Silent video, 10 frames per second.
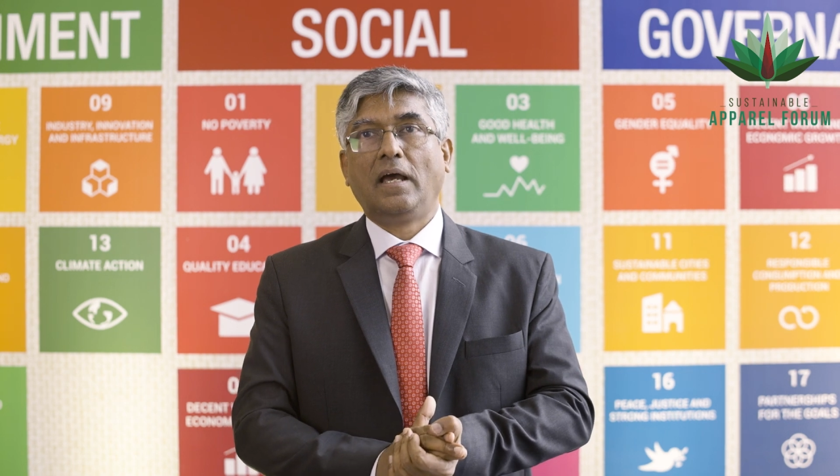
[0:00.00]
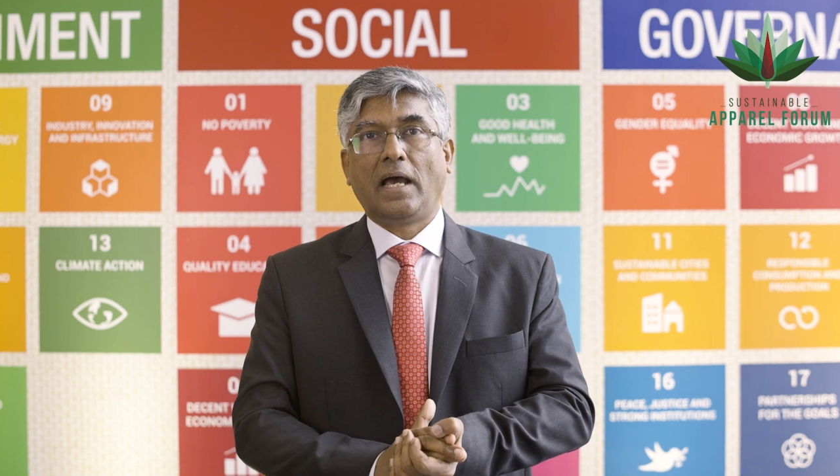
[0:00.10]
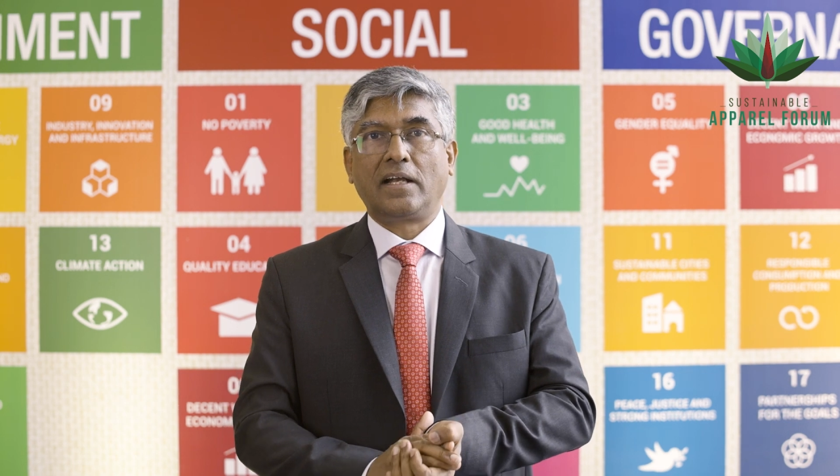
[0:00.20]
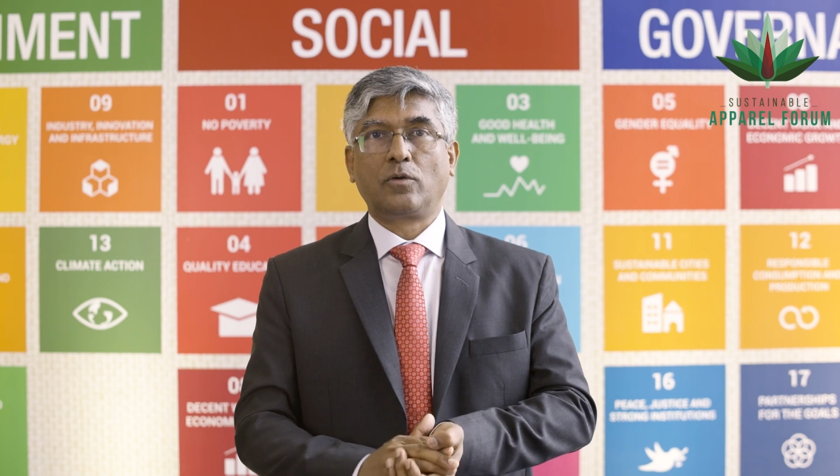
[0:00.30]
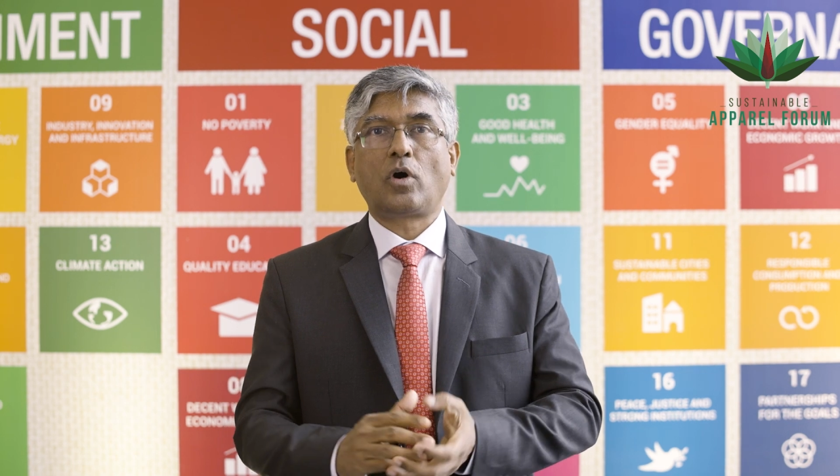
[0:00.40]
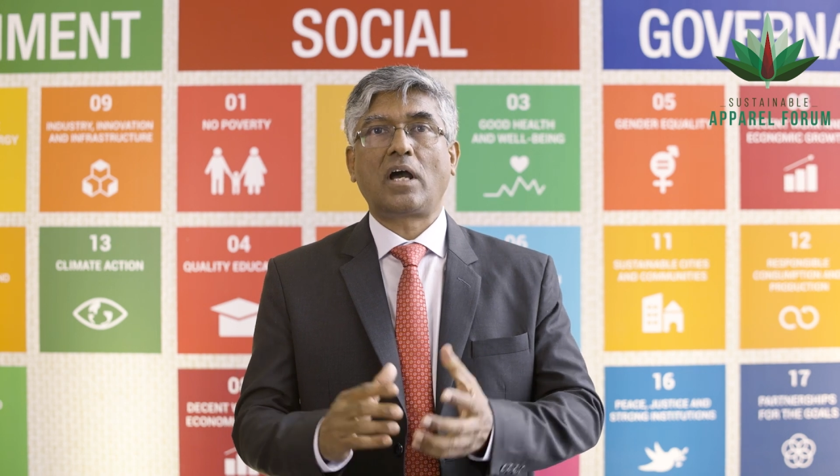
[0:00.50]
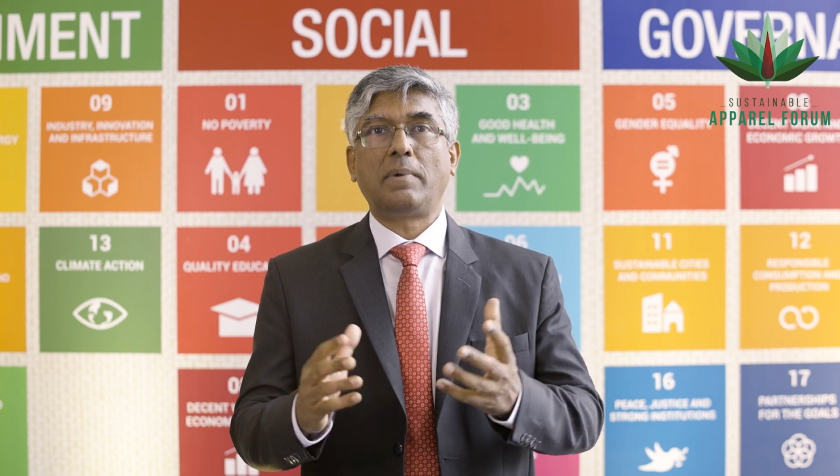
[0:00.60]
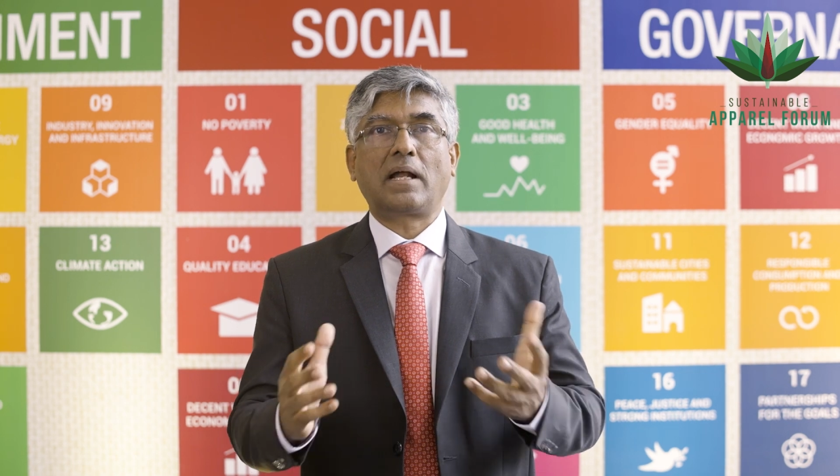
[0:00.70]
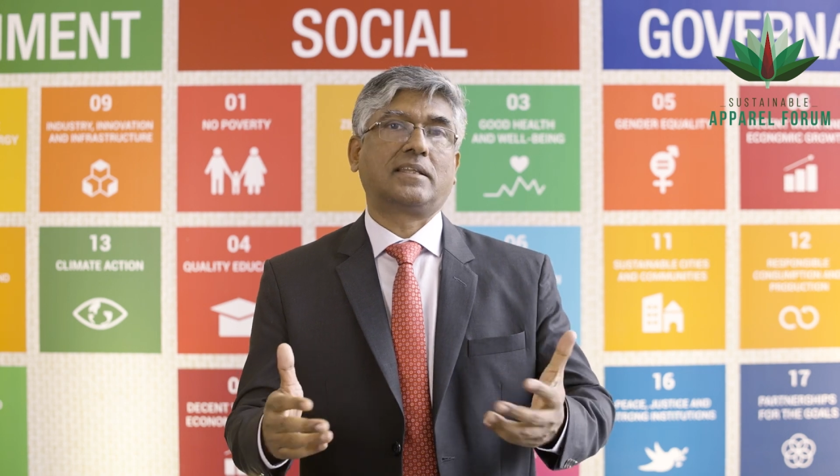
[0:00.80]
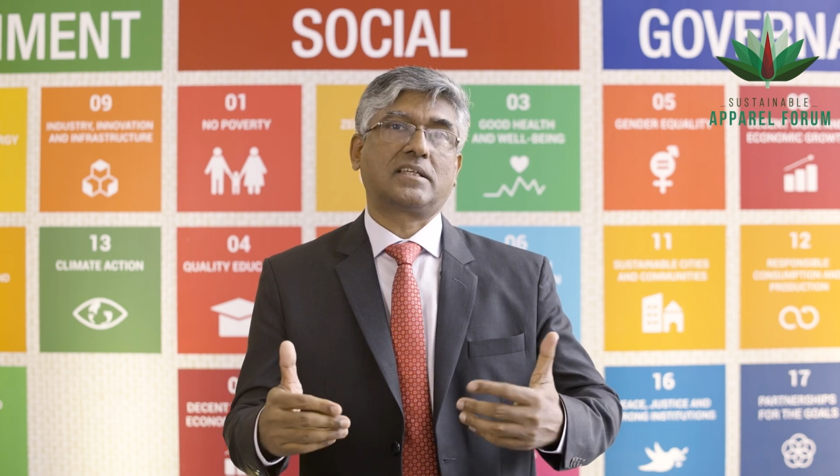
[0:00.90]
and why
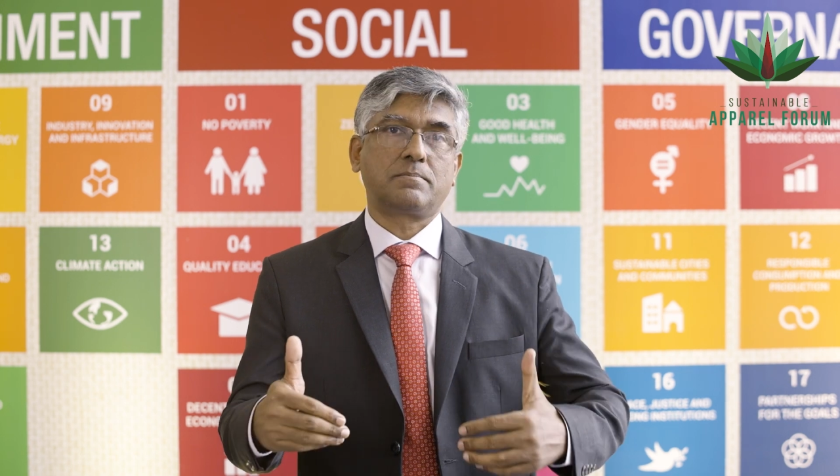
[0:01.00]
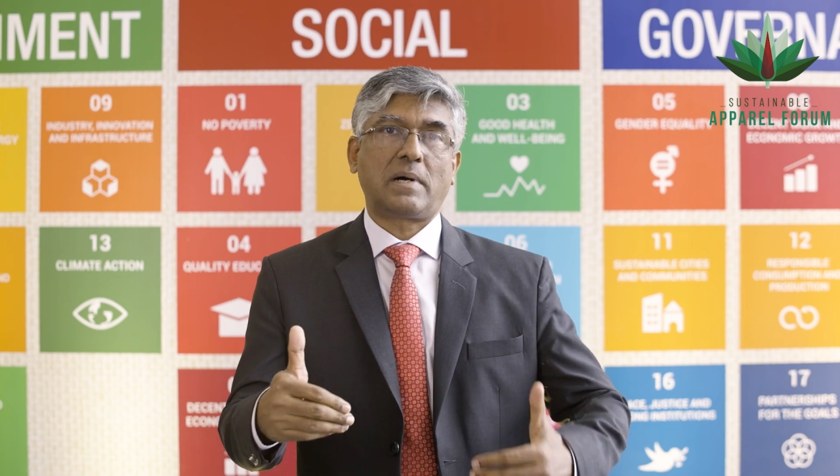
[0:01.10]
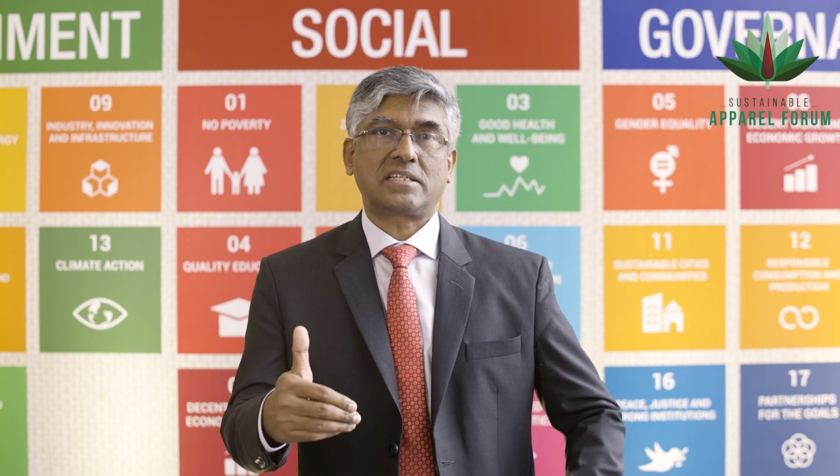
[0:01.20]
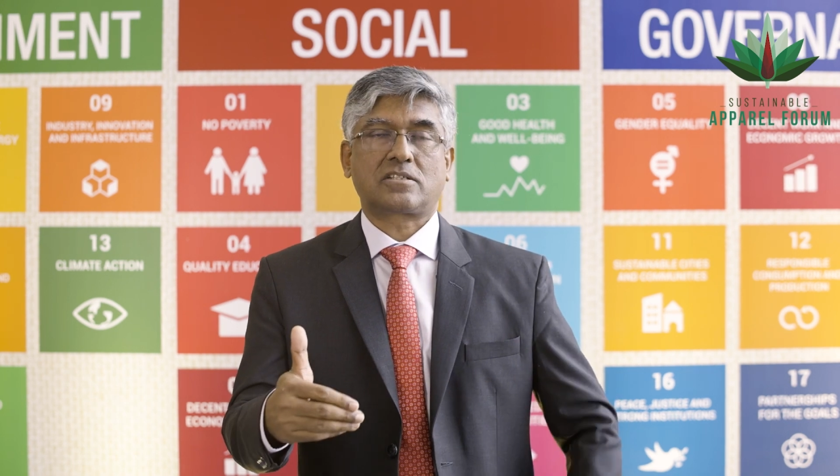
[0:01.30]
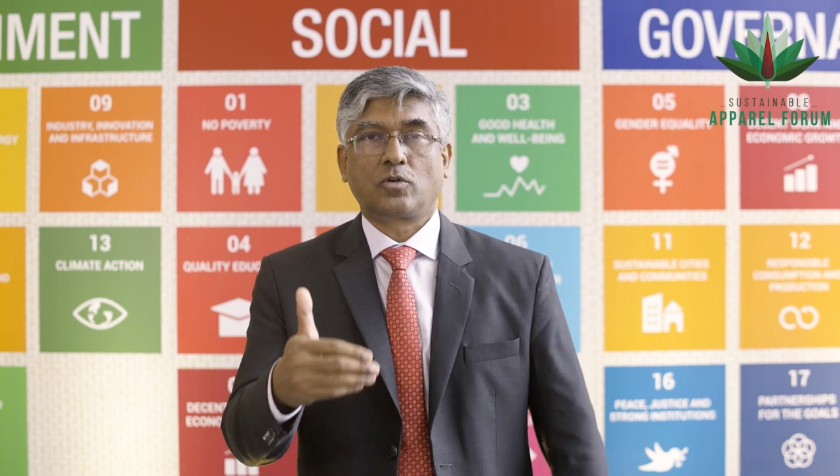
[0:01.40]
Bangladesh must